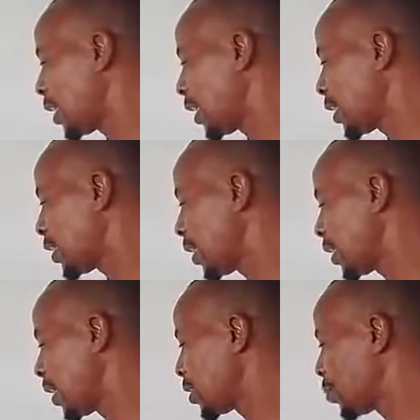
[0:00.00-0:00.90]
area
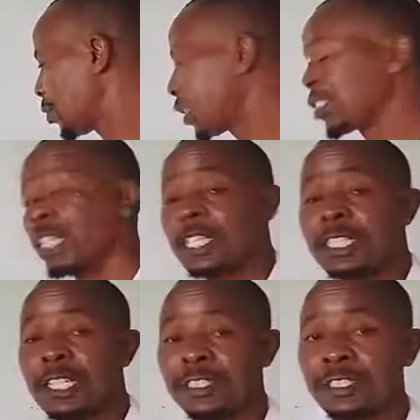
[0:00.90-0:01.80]
that potentially
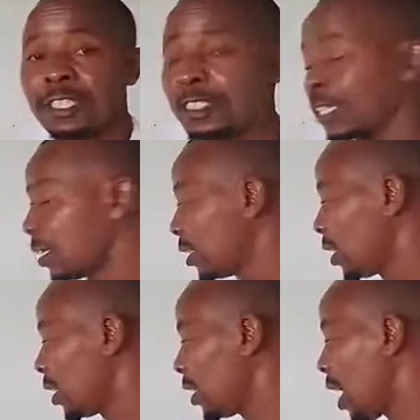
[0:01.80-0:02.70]
gets tested.
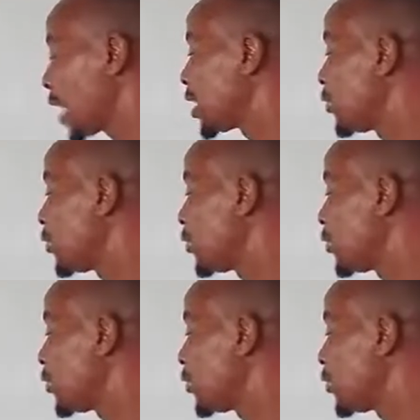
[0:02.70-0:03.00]
And